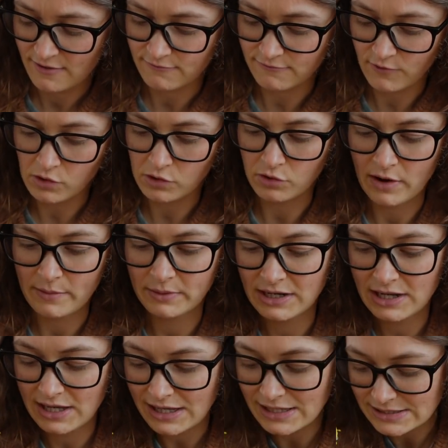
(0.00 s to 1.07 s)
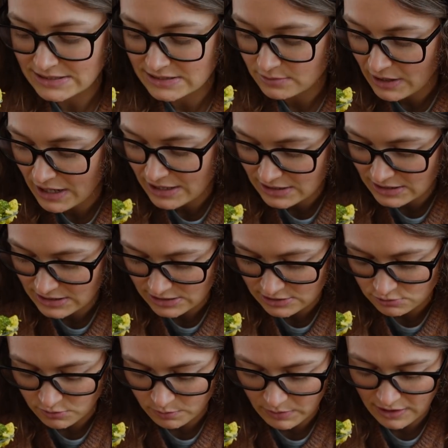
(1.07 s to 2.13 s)
volume. I'm going to estimate that this
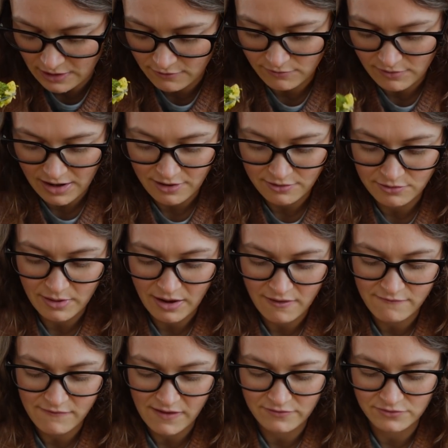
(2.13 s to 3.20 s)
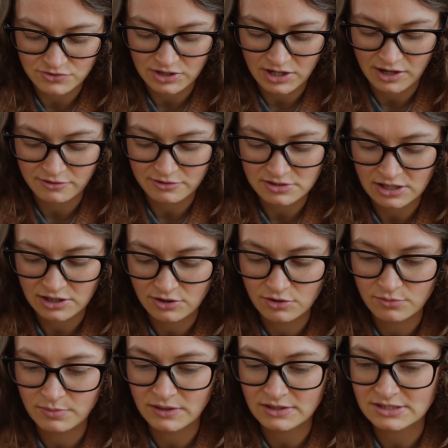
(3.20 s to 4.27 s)
would be around about 500 calories. I
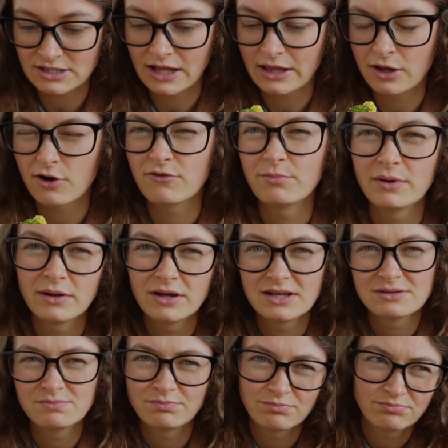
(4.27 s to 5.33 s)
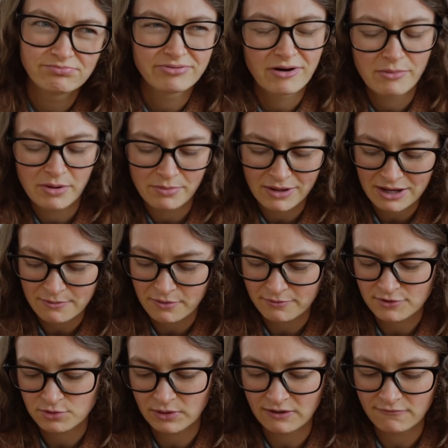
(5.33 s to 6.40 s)
could be slightly off, but it's probably
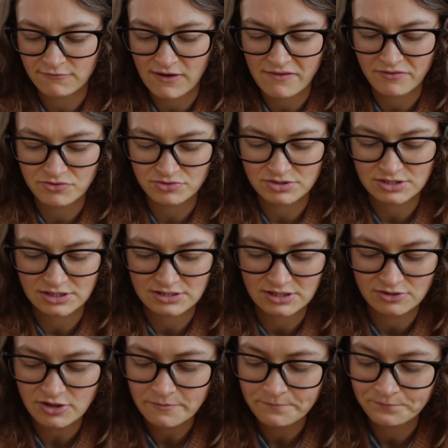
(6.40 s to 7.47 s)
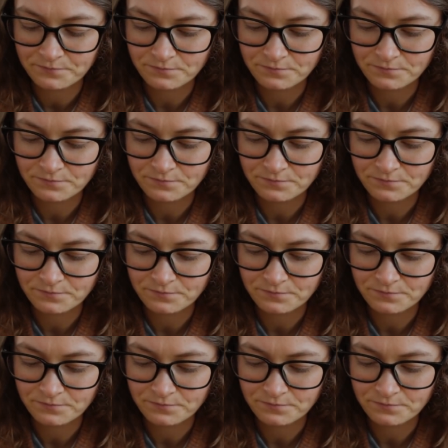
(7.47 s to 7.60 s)
between 500 and 600.